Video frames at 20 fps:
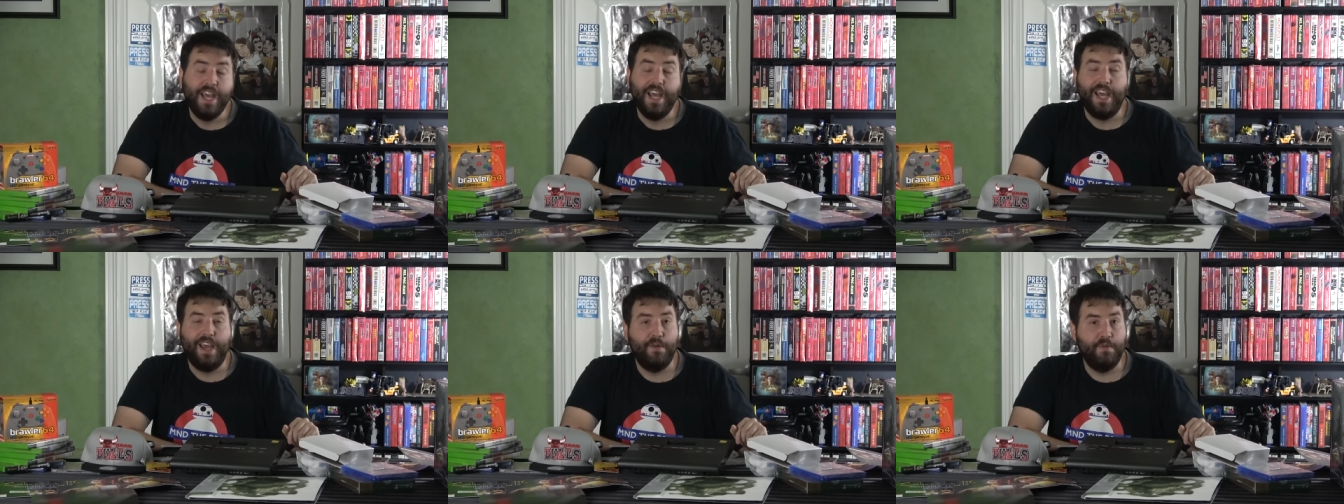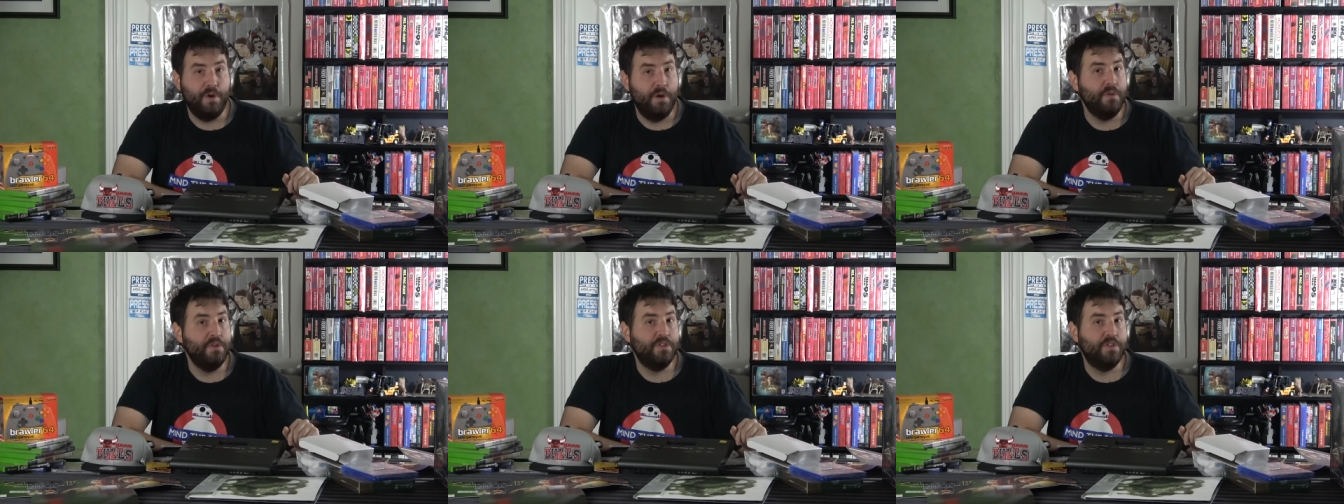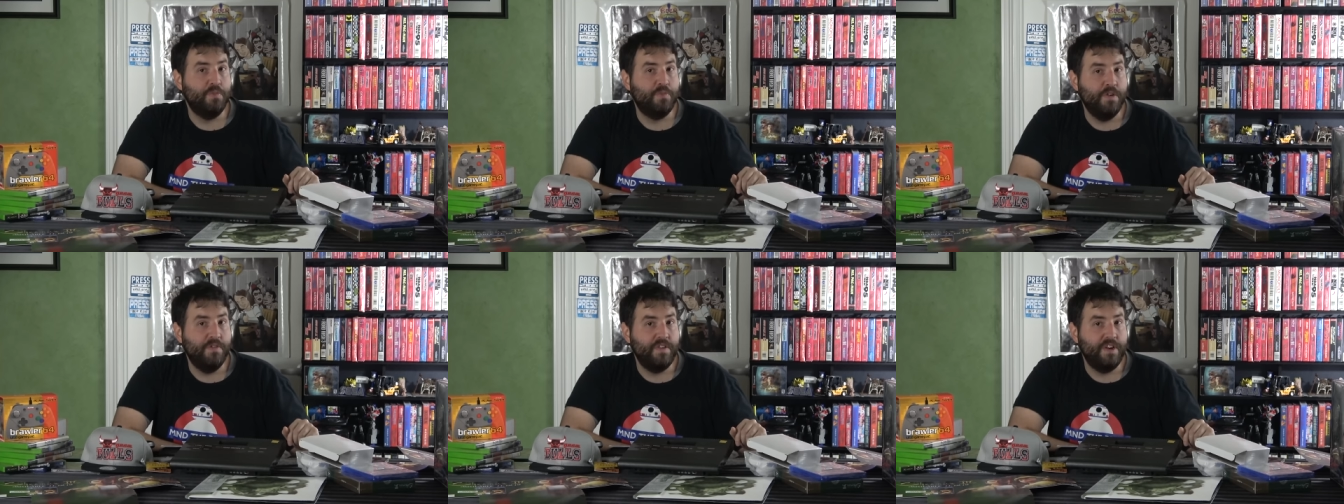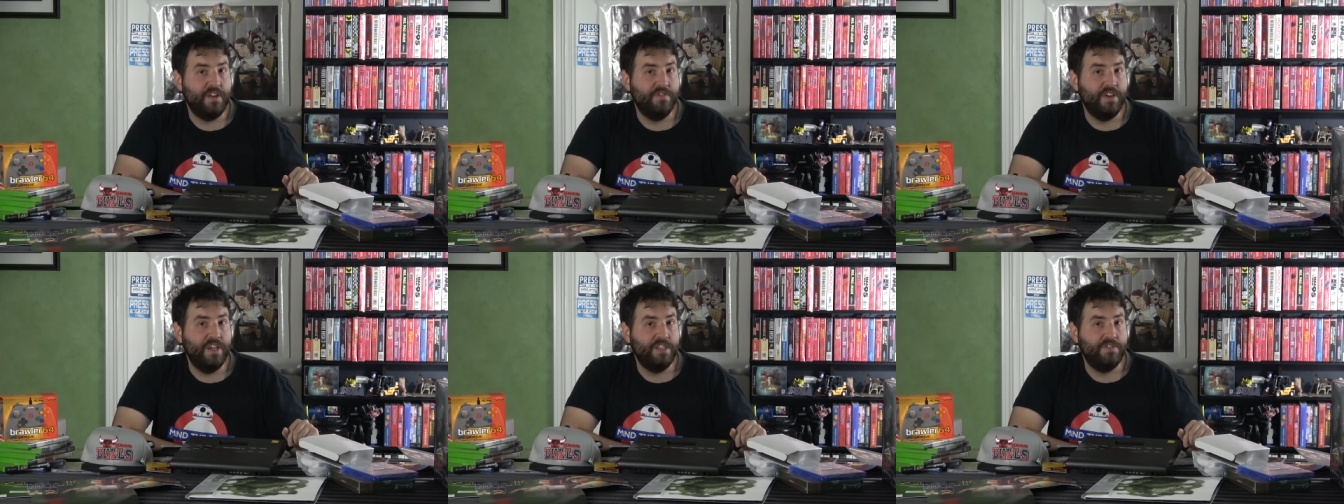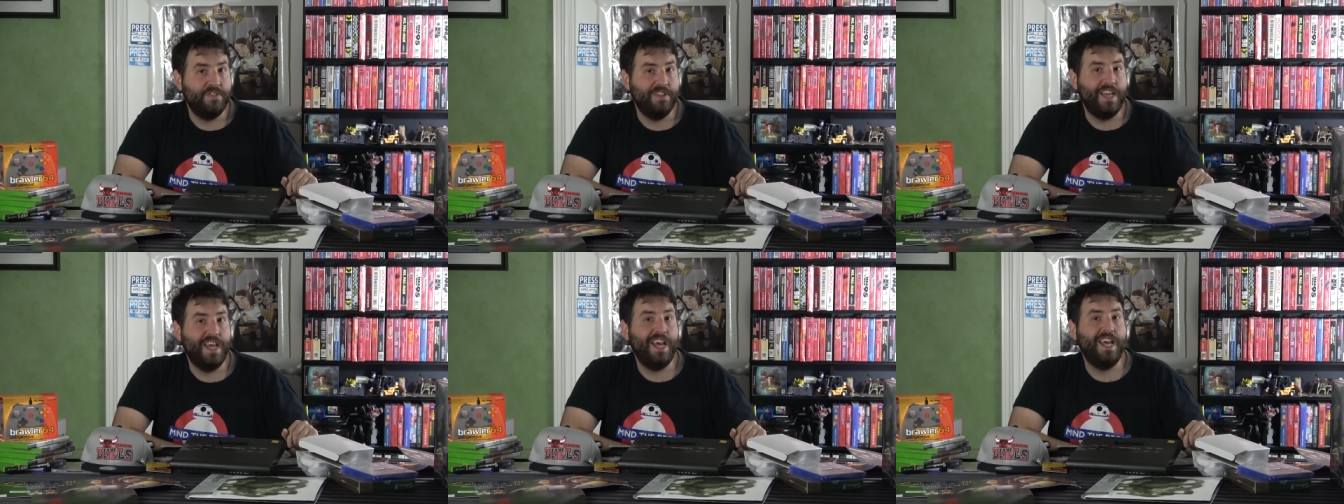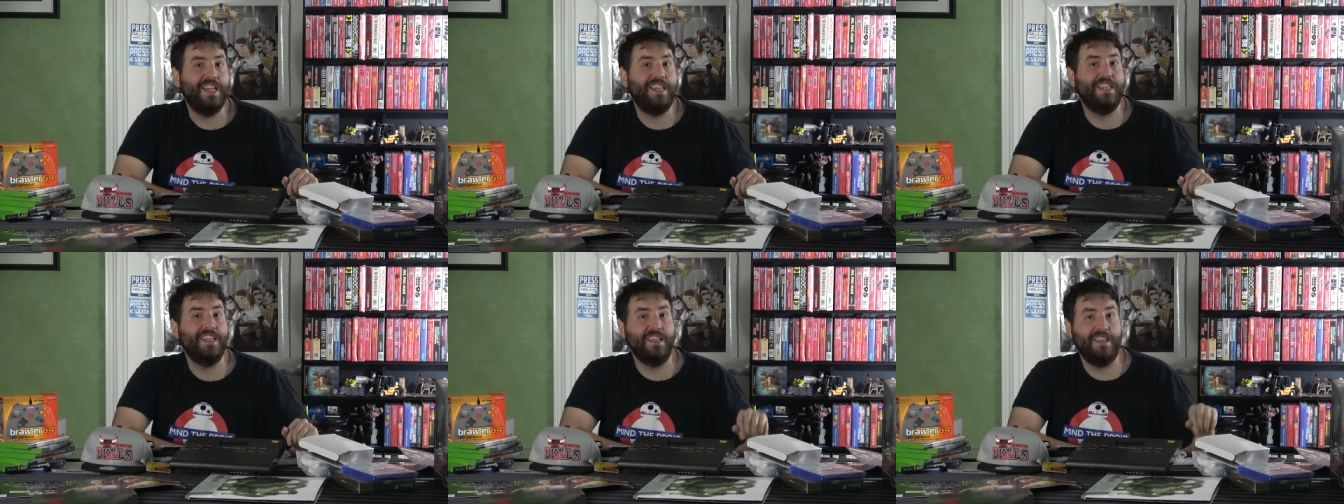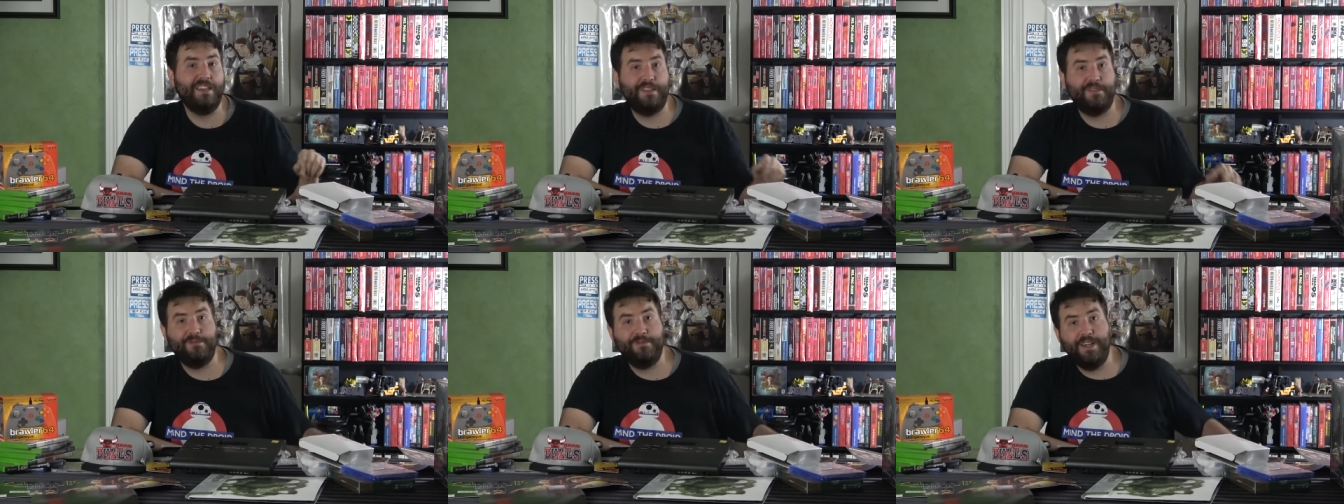And what was the perfect device for that?
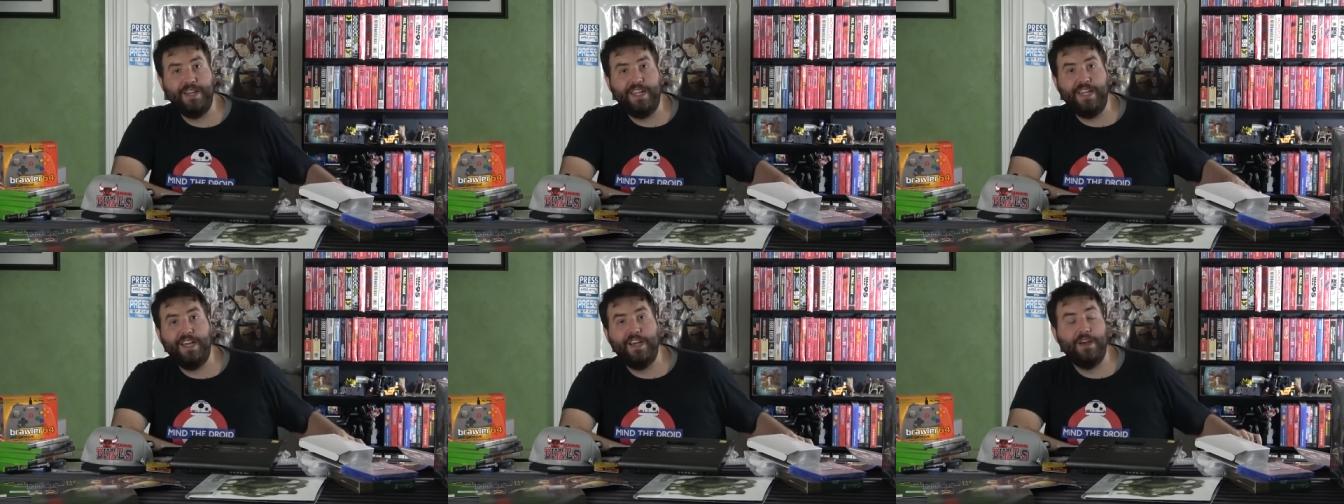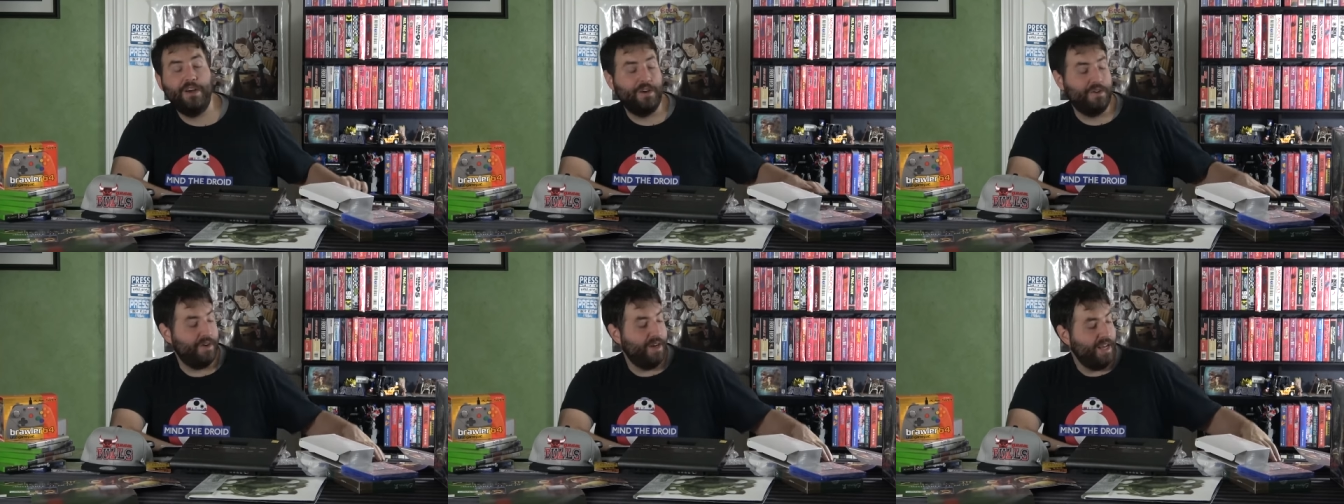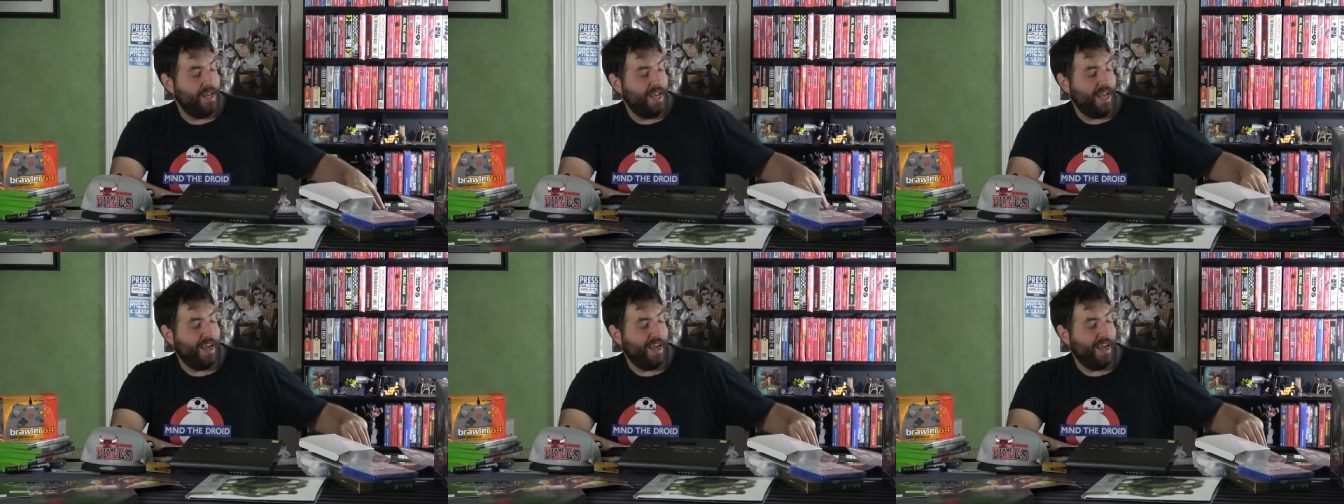The 3DO.